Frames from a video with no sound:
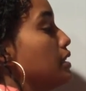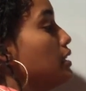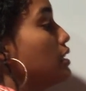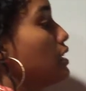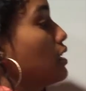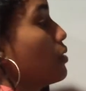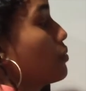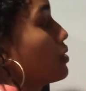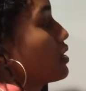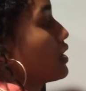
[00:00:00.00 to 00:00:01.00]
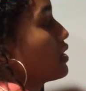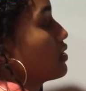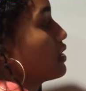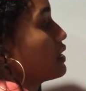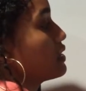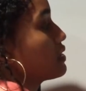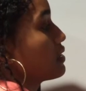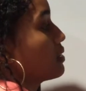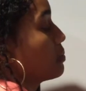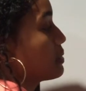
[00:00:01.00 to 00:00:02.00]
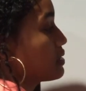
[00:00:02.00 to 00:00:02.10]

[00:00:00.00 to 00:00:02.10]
D, where L is the